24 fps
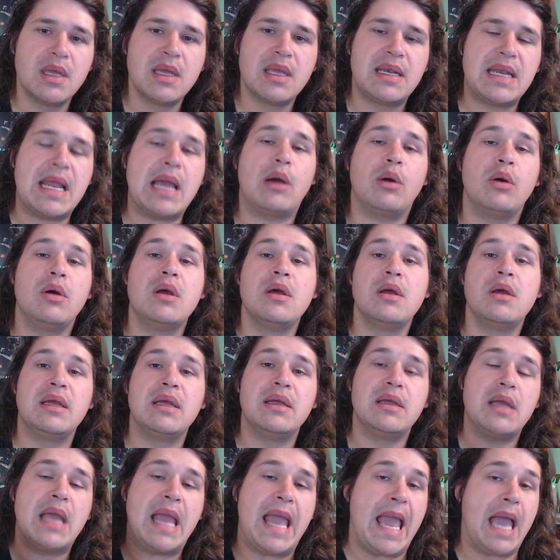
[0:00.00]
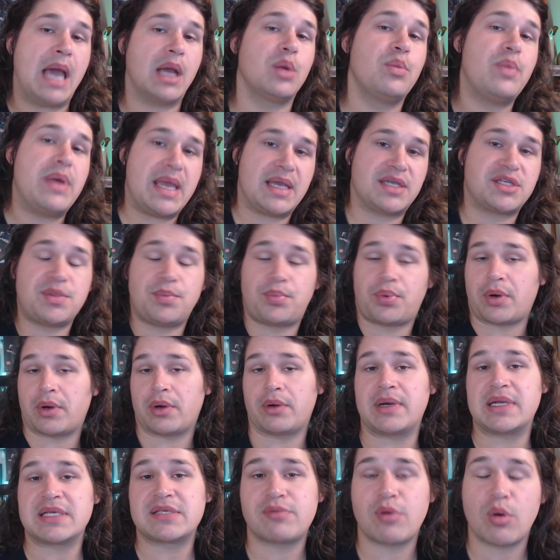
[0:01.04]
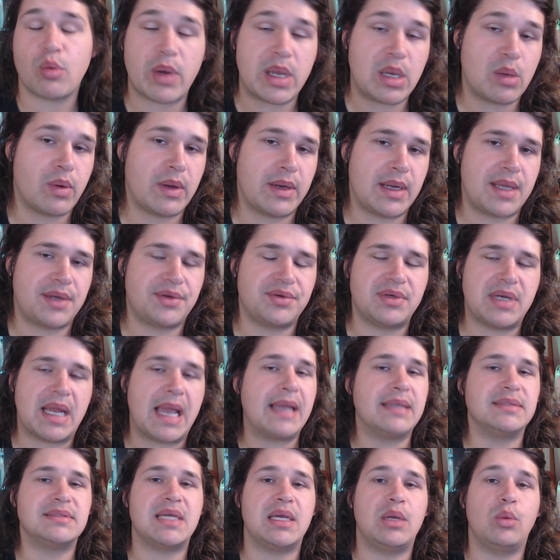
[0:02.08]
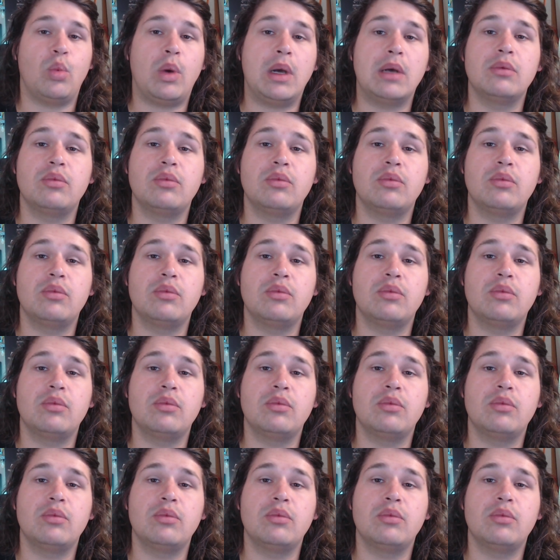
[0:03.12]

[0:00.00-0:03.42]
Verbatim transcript: Now, how do we actually progress for week 118? Well,